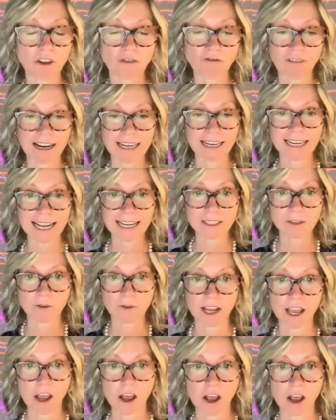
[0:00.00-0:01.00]
Right, next
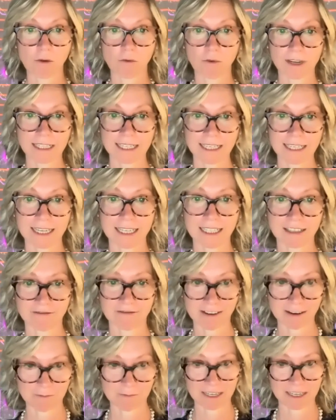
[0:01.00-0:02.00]
one. What I need to
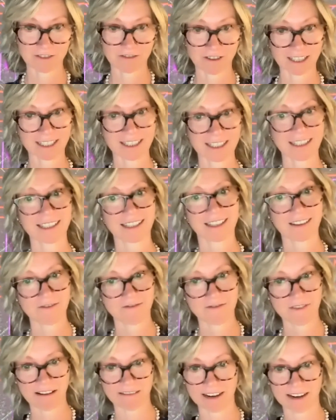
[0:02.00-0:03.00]
rebuild trust. This is a
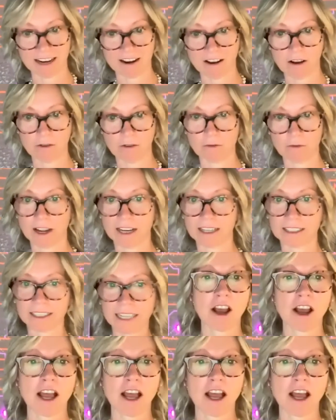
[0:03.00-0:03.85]
very long one.